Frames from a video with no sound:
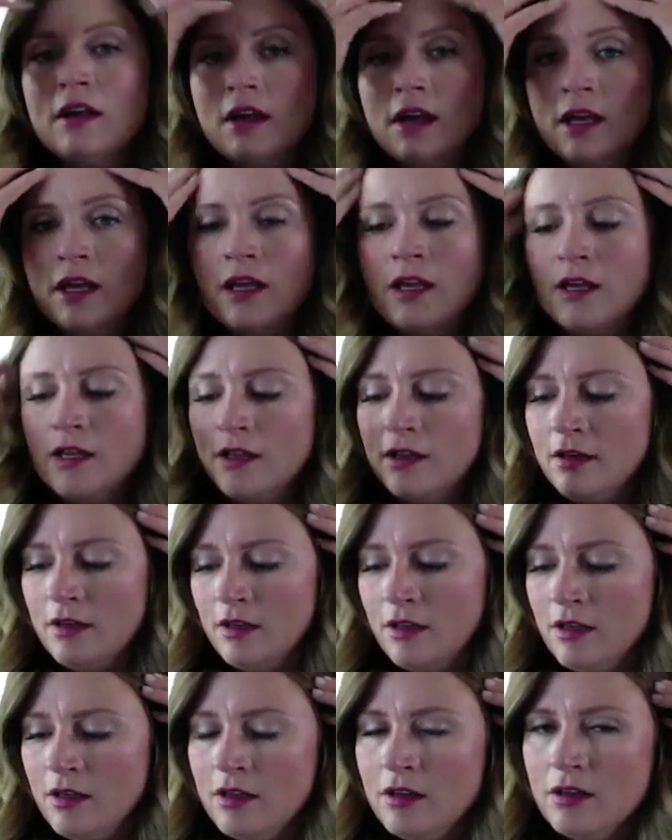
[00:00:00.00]

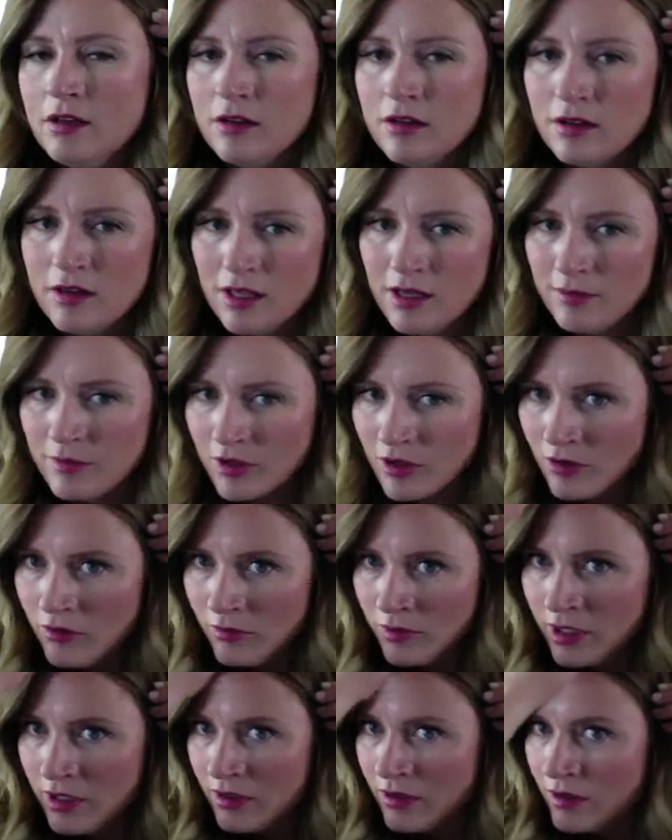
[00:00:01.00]
and kept
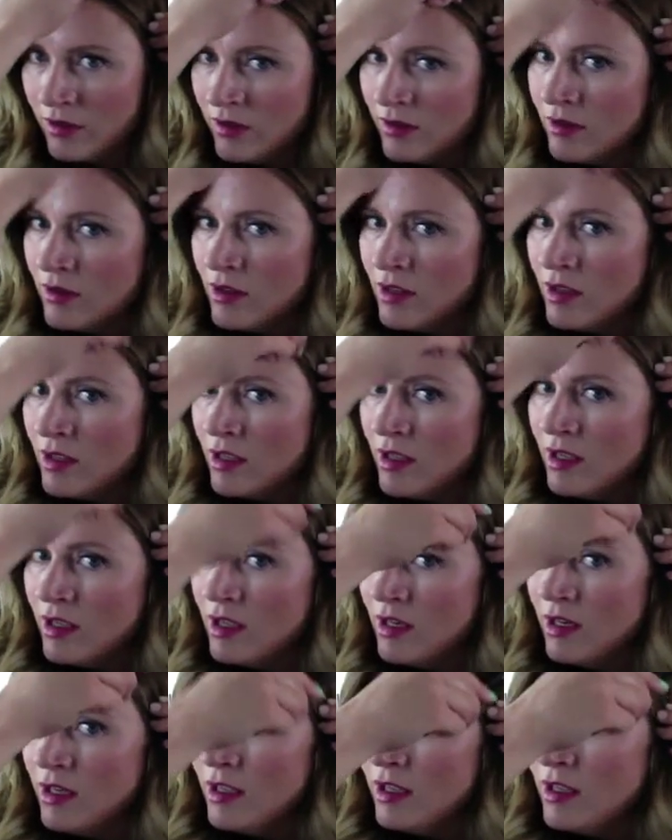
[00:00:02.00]
combing
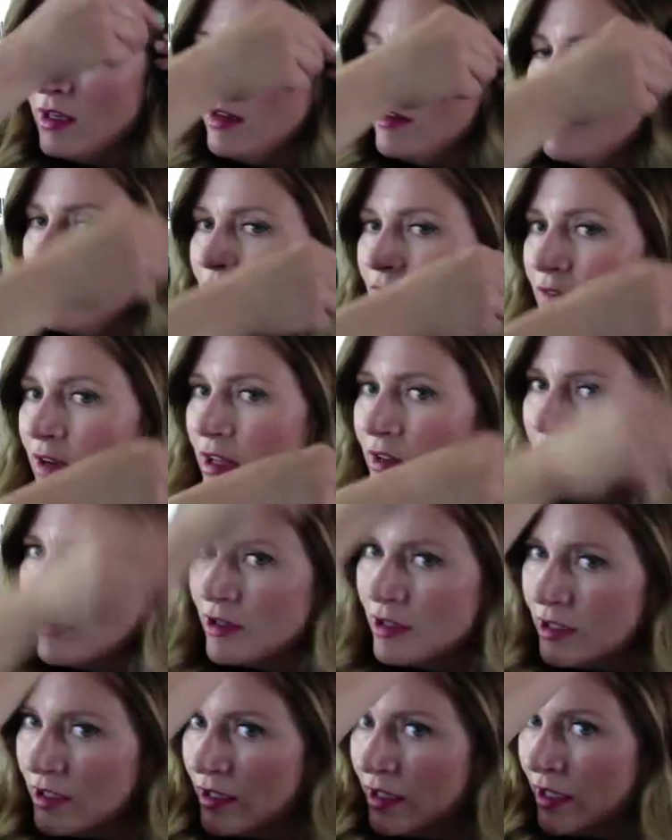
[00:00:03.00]
it in and then
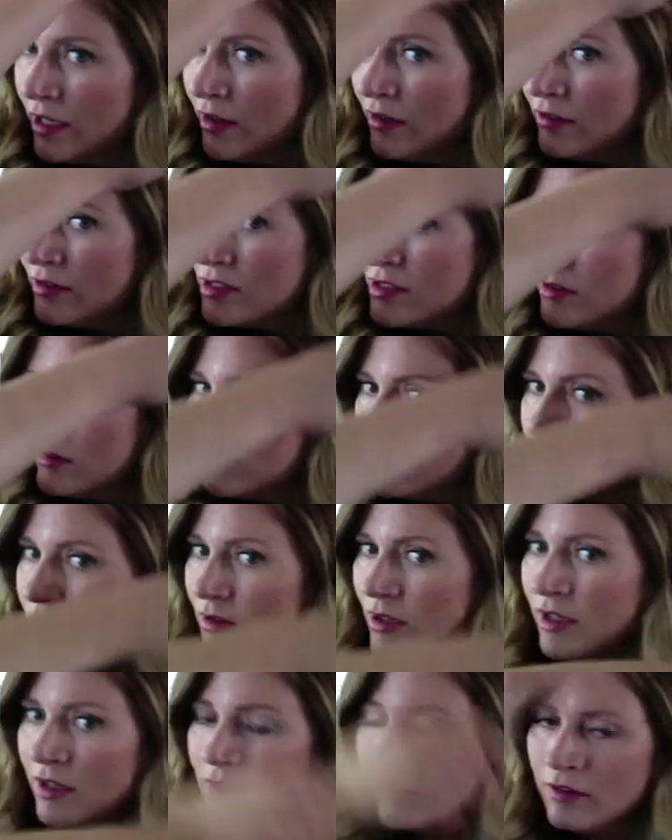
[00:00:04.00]
feathering it down so it
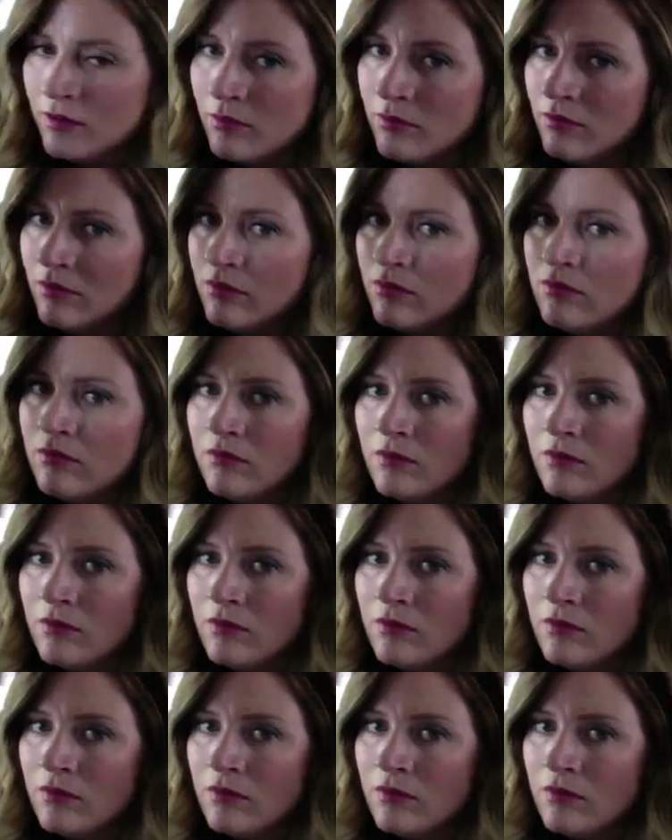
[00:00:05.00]
was random.